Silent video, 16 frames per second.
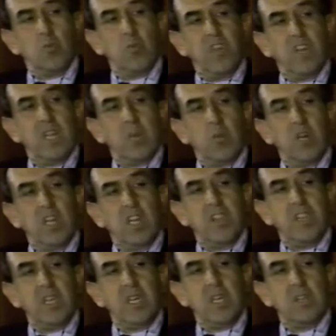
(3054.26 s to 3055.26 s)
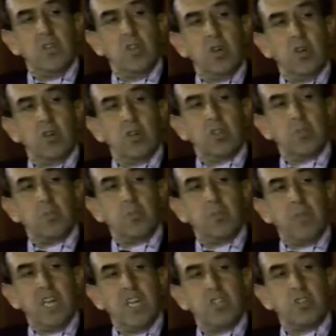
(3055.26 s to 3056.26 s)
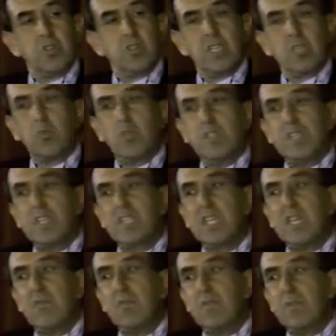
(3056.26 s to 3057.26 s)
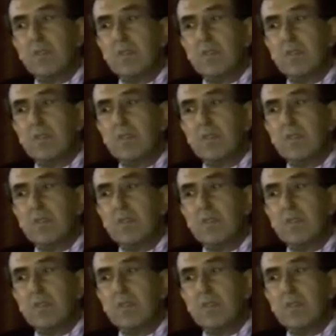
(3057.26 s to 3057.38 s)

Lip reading: very wealthy donor or patron that will just give